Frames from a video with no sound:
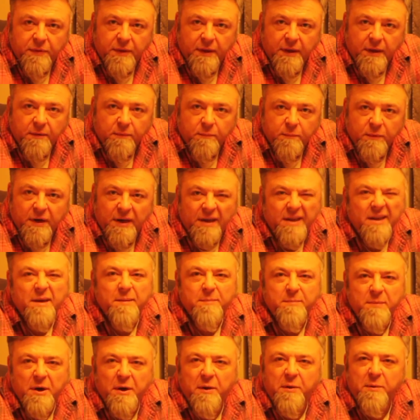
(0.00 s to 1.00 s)
thing when I
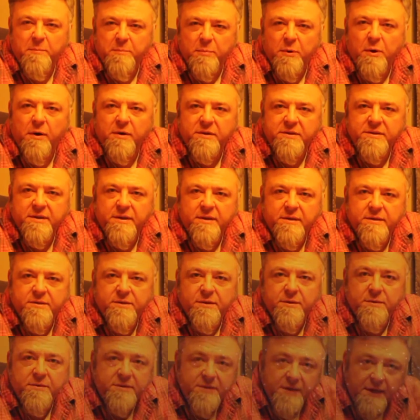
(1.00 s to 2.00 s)
get my other parts in.
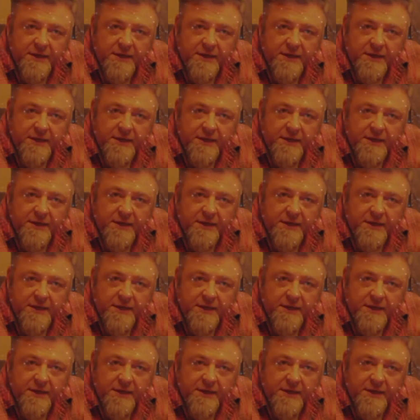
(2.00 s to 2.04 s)
So stay